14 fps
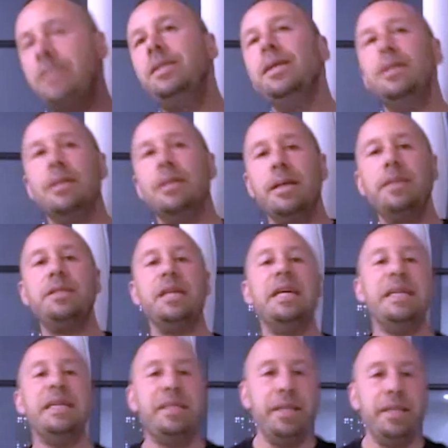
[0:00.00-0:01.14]
It's
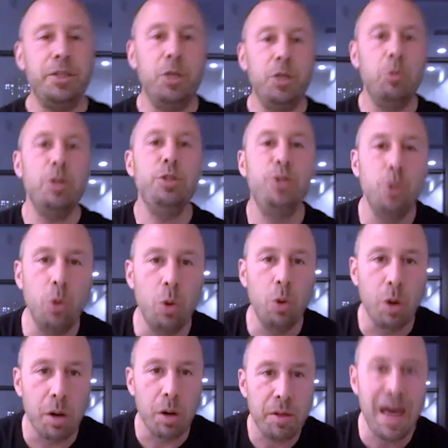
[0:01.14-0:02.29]
easy to
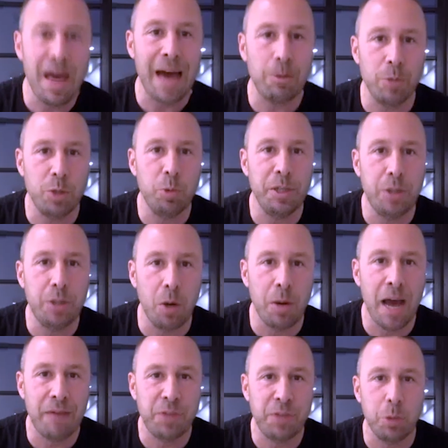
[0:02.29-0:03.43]
adore that which we don't
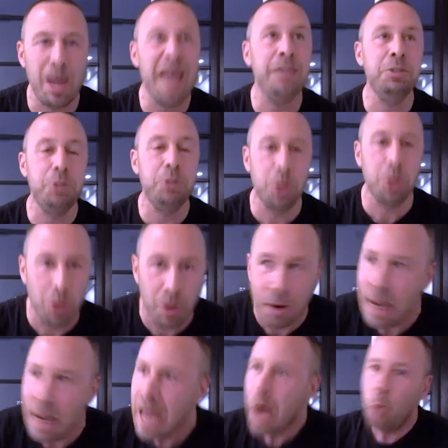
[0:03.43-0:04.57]
have to endure.
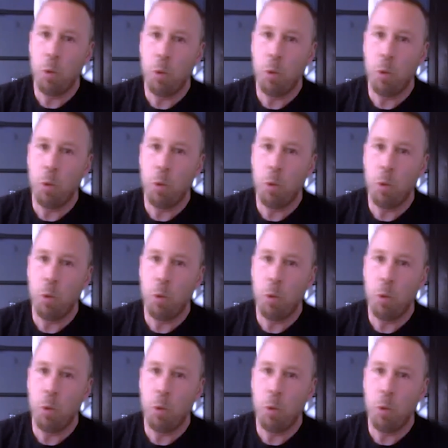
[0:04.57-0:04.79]
When